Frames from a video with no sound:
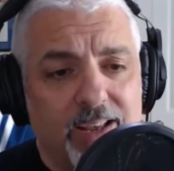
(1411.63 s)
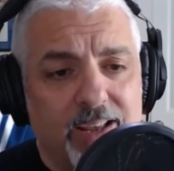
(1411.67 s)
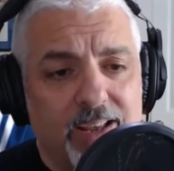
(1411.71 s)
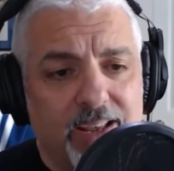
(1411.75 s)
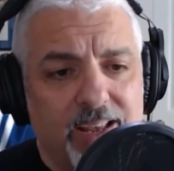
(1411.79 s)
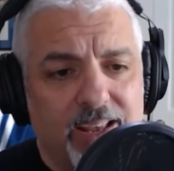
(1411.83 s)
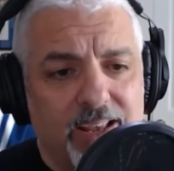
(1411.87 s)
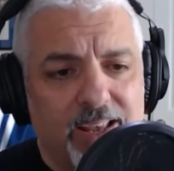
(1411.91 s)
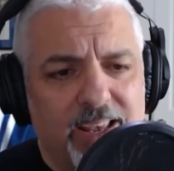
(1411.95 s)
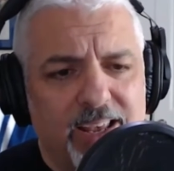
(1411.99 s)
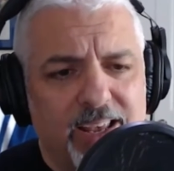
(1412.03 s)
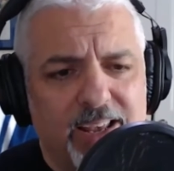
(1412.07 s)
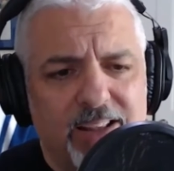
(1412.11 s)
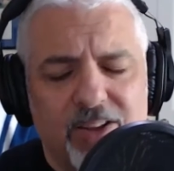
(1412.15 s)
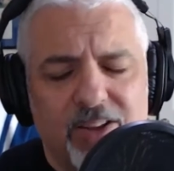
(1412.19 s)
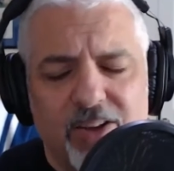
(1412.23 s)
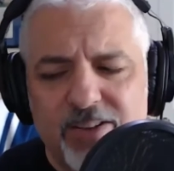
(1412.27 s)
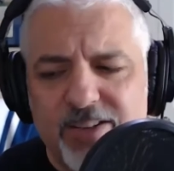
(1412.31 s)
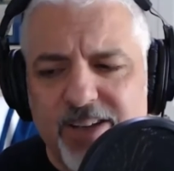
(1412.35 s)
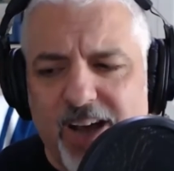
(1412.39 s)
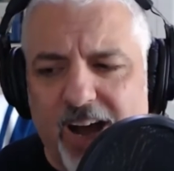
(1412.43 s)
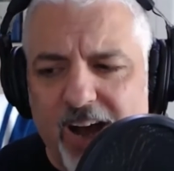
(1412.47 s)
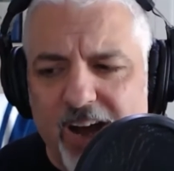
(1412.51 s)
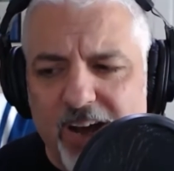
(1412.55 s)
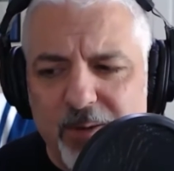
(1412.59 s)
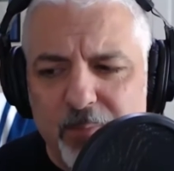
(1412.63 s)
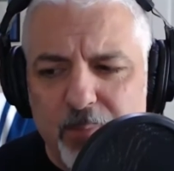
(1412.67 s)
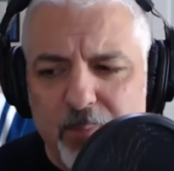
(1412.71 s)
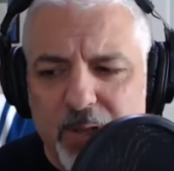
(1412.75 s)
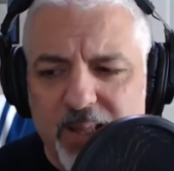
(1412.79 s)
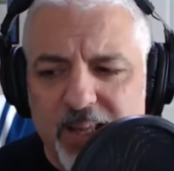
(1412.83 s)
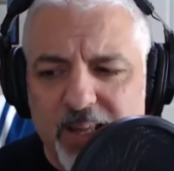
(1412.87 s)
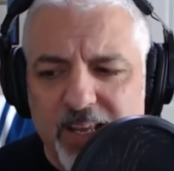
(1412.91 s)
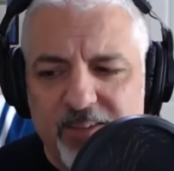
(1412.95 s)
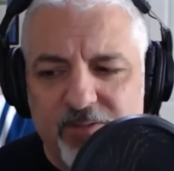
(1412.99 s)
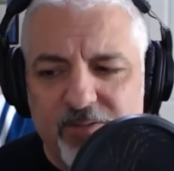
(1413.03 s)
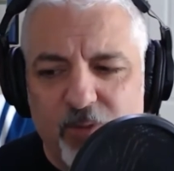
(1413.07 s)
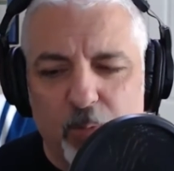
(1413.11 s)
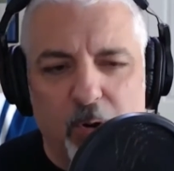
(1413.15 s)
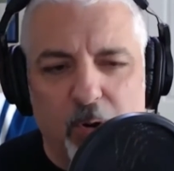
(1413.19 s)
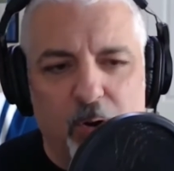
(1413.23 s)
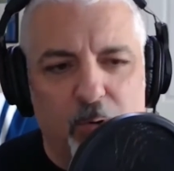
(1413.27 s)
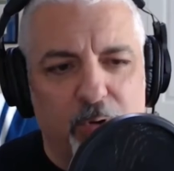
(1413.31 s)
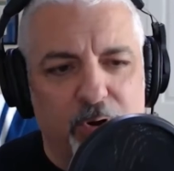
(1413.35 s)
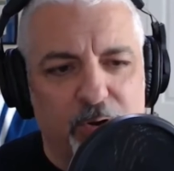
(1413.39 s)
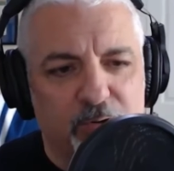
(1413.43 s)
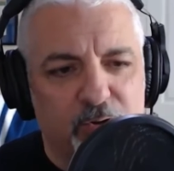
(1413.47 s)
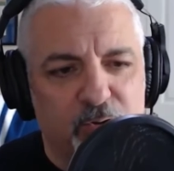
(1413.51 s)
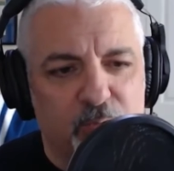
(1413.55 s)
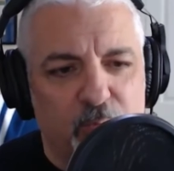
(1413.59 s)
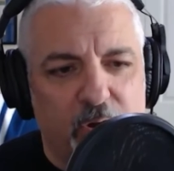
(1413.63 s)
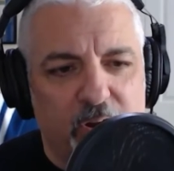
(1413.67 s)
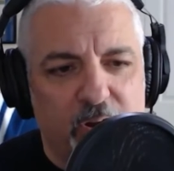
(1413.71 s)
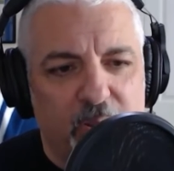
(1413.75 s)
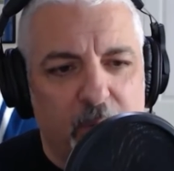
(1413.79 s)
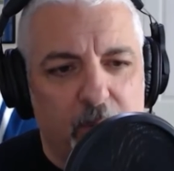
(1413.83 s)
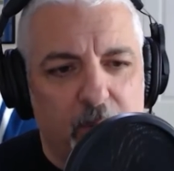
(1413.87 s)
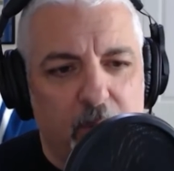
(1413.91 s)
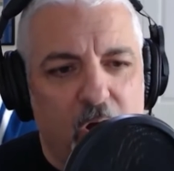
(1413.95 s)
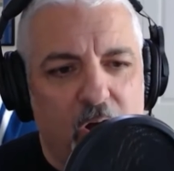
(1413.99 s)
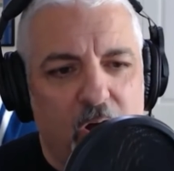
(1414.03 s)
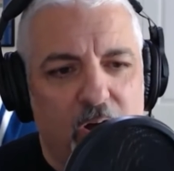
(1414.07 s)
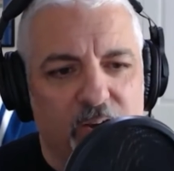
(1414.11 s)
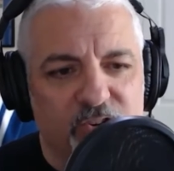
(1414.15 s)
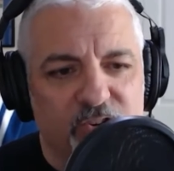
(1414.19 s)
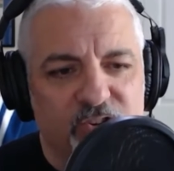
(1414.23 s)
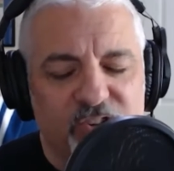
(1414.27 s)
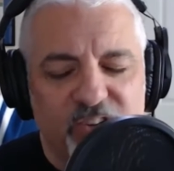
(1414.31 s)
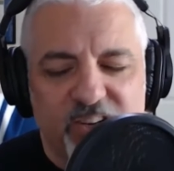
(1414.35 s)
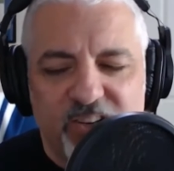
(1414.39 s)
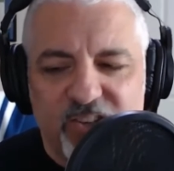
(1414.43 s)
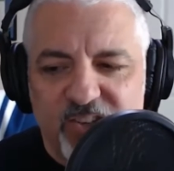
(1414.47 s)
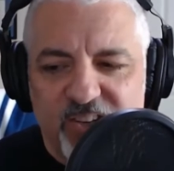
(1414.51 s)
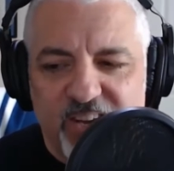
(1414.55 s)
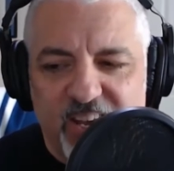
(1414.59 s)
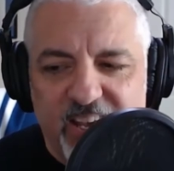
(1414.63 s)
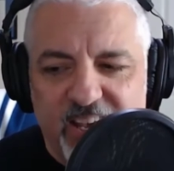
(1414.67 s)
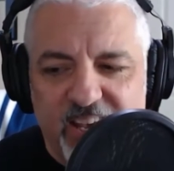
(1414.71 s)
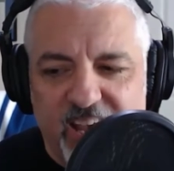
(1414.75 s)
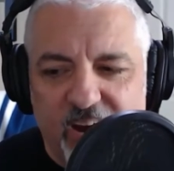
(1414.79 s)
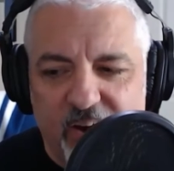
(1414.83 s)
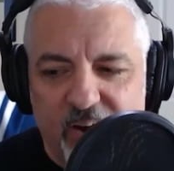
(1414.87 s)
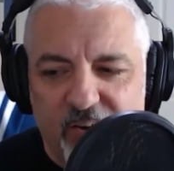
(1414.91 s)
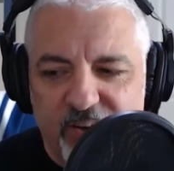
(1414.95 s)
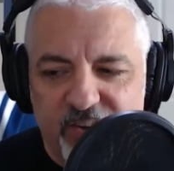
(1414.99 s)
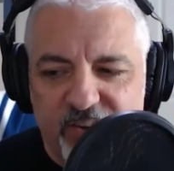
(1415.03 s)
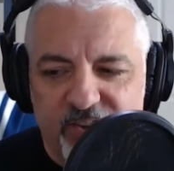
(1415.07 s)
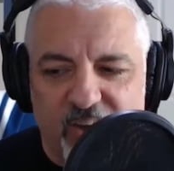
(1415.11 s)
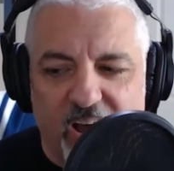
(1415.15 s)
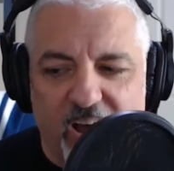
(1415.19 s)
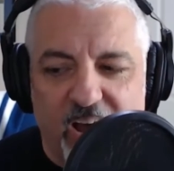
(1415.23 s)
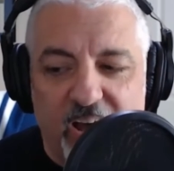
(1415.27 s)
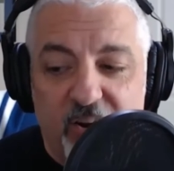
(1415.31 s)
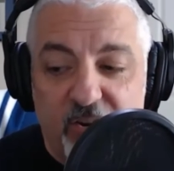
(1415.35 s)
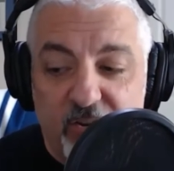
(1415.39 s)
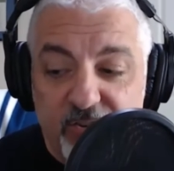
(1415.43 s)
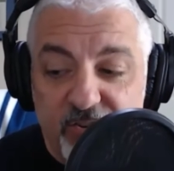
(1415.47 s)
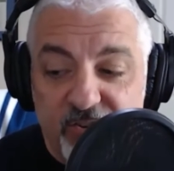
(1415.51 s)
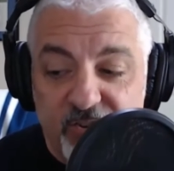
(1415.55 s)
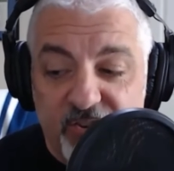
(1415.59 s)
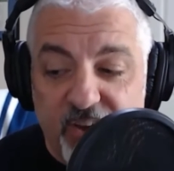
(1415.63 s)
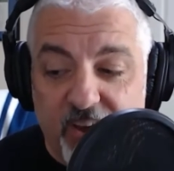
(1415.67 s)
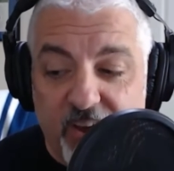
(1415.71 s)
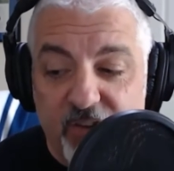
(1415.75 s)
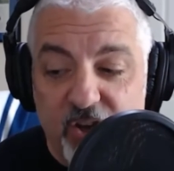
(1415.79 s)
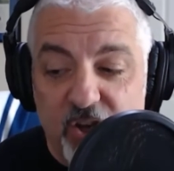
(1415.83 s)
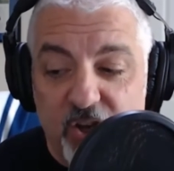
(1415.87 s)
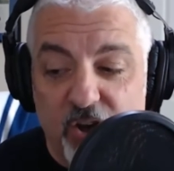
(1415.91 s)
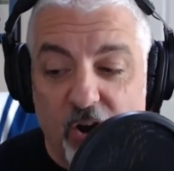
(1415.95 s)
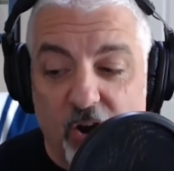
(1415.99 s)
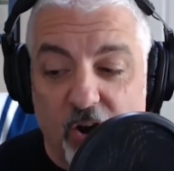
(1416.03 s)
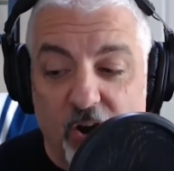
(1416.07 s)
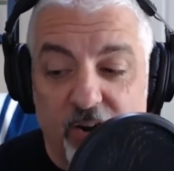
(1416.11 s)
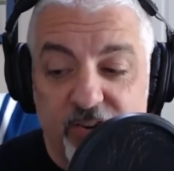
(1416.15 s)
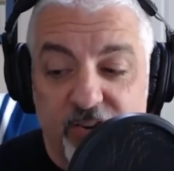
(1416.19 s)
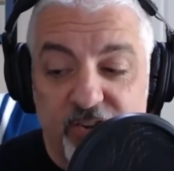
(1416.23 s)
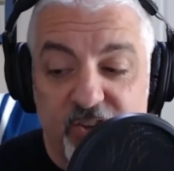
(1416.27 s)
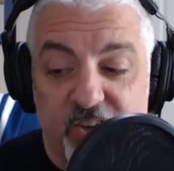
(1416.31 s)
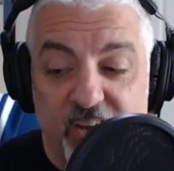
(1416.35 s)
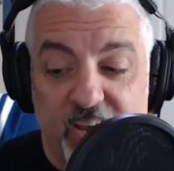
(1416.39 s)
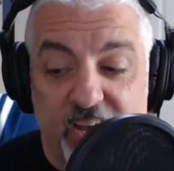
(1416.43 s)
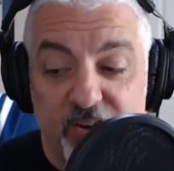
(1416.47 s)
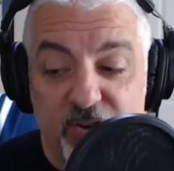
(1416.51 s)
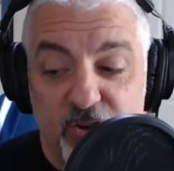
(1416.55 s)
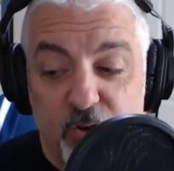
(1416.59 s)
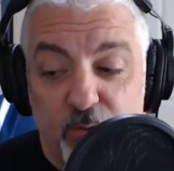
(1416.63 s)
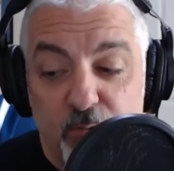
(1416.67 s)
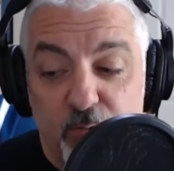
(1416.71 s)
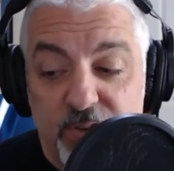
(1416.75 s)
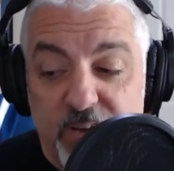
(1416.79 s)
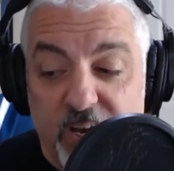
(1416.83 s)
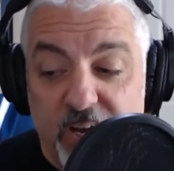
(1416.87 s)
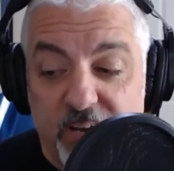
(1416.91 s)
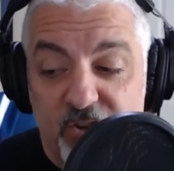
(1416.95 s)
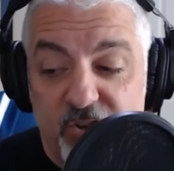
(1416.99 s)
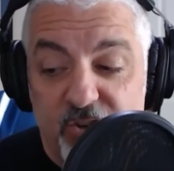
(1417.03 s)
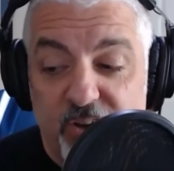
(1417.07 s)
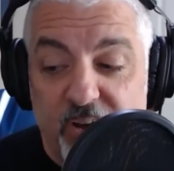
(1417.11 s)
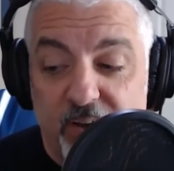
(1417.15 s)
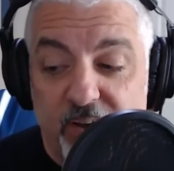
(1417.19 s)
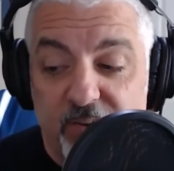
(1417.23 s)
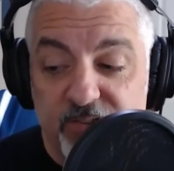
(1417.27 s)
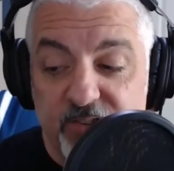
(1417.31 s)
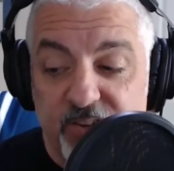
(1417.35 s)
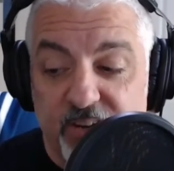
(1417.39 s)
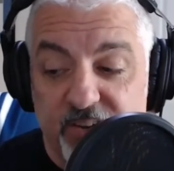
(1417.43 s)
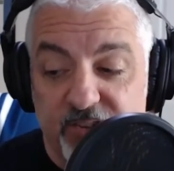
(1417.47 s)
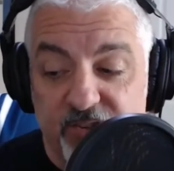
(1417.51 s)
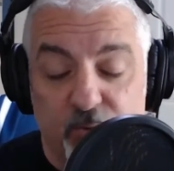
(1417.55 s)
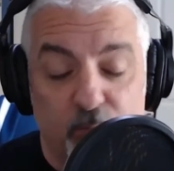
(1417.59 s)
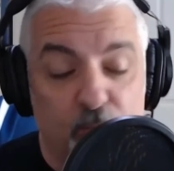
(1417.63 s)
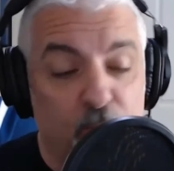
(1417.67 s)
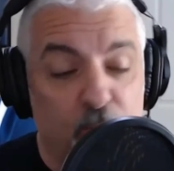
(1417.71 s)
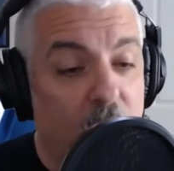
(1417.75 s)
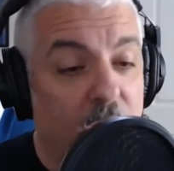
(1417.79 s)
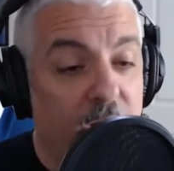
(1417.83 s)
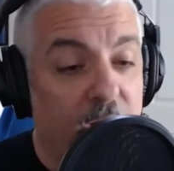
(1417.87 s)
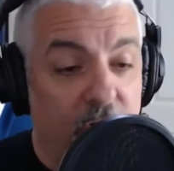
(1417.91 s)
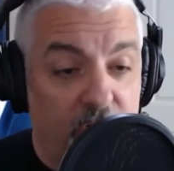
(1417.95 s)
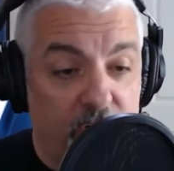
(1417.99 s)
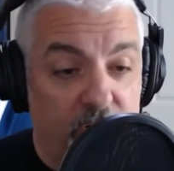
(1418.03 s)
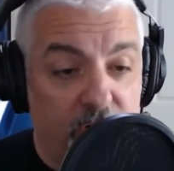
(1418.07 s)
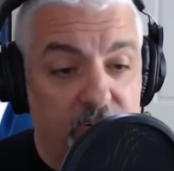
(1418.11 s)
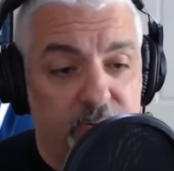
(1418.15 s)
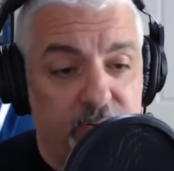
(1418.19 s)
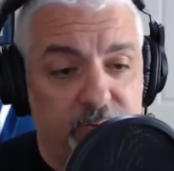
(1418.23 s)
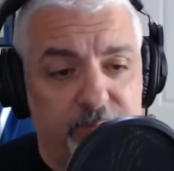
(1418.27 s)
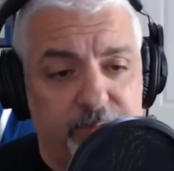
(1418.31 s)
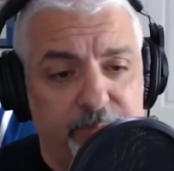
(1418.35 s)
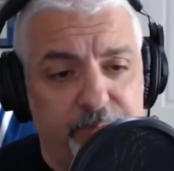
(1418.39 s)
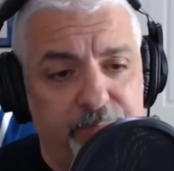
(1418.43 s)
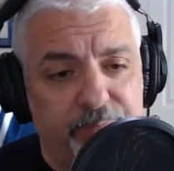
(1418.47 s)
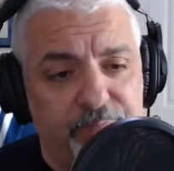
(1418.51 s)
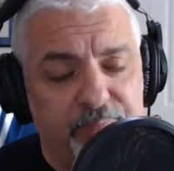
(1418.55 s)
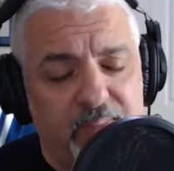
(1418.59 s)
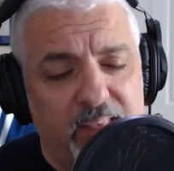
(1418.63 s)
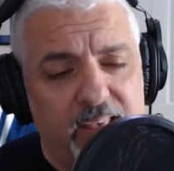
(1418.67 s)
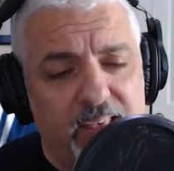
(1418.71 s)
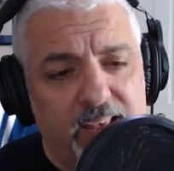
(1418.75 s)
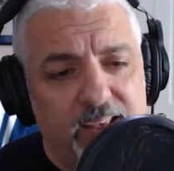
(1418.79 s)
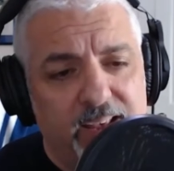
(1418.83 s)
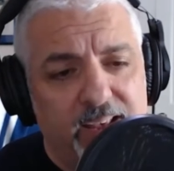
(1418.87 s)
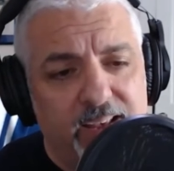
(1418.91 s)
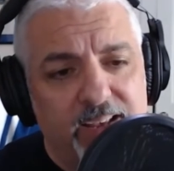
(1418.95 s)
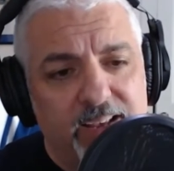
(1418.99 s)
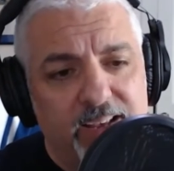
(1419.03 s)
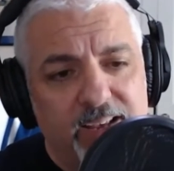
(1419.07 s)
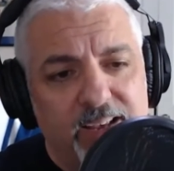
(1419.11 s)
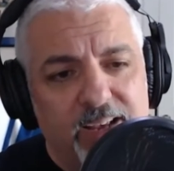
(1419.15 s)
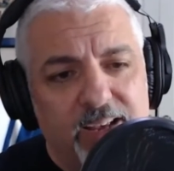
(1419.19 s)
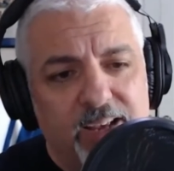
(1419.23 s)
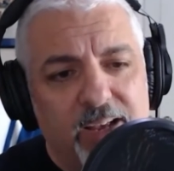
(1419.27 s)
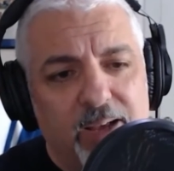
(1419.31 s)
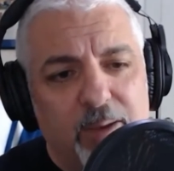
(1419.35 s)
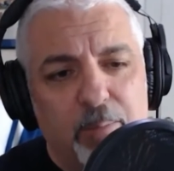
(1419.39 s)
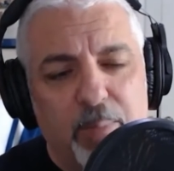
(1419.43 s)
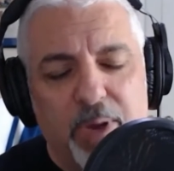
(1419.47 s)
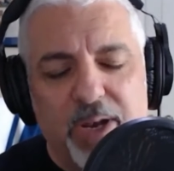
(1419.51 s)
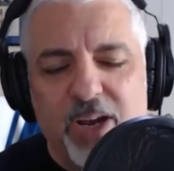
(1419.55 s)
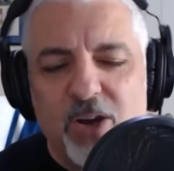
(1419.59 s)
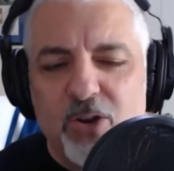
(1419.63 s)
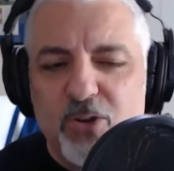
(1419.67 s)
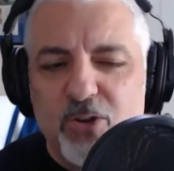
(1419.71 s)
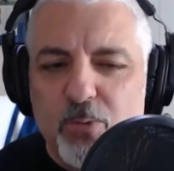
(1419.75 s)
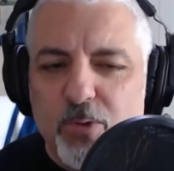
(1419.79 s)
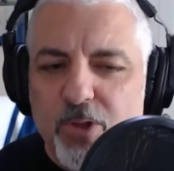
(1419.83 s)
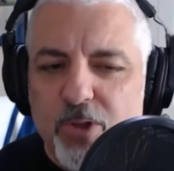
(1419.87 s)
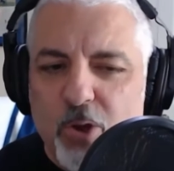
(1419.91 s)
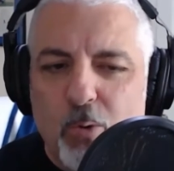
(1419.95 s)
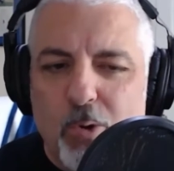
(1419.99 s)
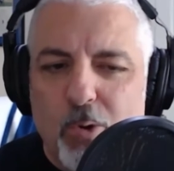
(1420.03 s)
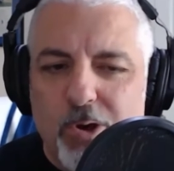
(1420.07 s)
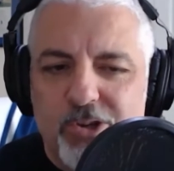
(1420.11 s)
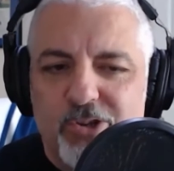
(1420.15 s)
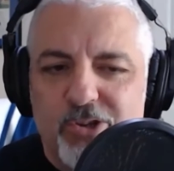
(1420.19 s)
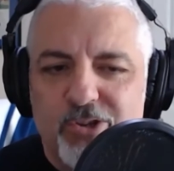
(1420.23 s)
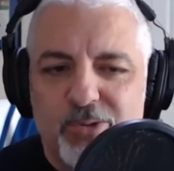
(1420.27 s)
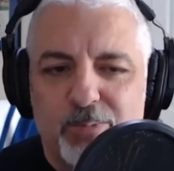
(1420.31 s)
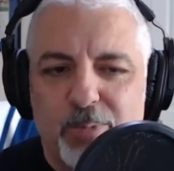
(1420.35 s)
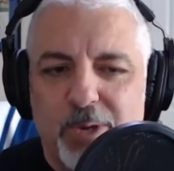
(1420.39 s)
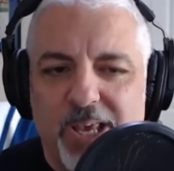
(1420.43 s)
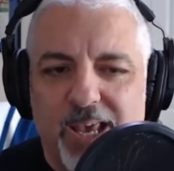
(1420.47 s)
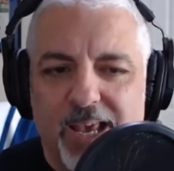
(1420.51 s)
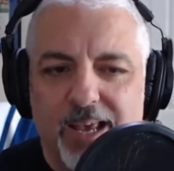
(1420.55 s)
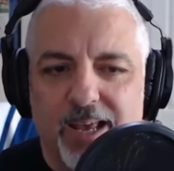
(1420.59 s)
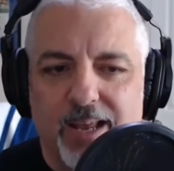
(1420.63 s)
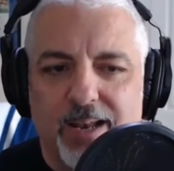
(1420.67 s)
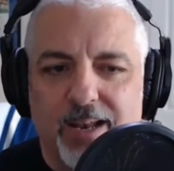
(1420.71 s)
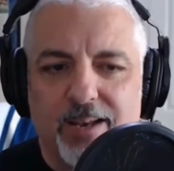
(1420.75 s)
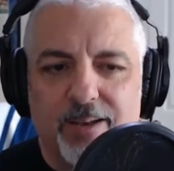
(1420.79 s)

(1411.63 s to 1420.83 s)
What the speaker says: He looked unbelievable when he was running the ball. 16 carries, 107 yards. He had 2 touchdowns as a runner. But here's where the questions begin.